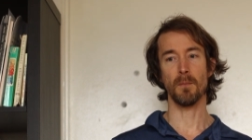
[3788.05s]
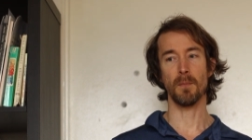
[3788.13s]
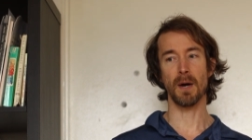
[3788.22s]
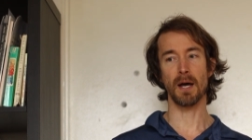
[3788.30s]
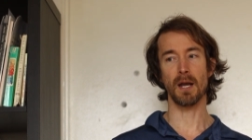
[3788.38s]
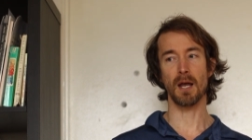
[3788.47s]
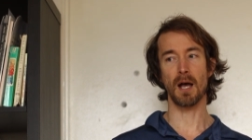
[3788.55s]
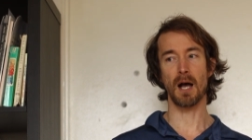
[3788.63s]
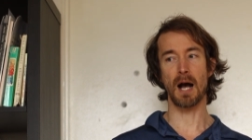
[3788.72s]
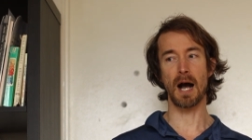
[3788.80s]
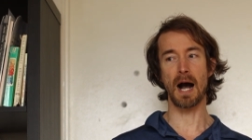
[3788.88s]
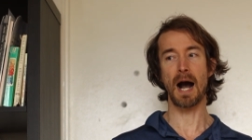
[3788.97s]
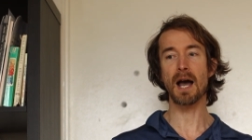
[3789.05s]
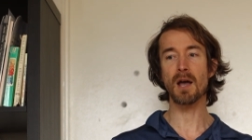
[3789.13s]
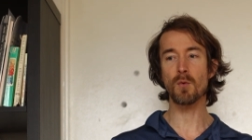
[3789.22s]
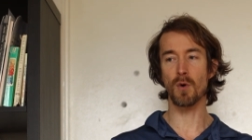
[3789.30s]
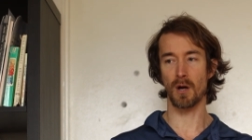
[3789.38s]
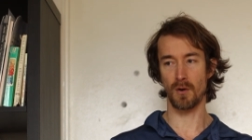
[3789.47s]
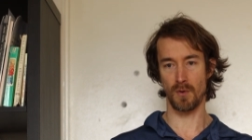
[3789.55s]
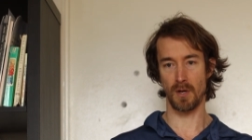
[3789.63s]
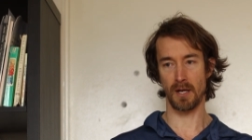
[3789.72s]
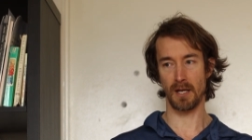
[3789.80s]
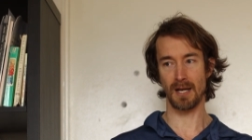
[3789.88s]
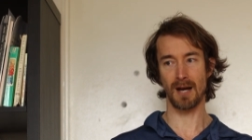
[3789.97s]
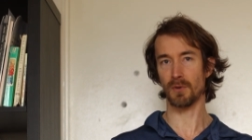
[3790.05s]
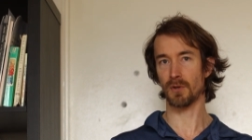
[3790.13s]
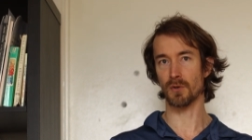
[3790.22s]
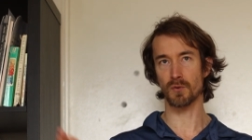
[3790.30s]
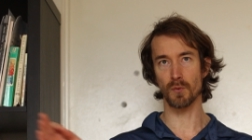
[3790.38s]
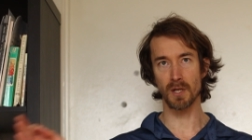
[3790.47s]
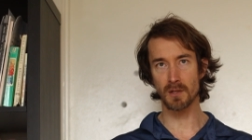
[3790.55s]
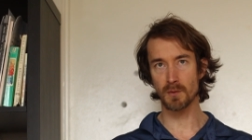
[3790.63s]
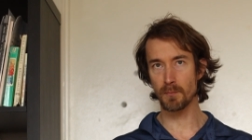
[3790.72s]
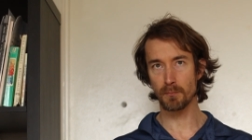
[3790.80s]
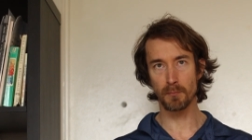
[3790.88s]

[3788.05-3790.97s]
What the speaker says: But I want to run it not with those rich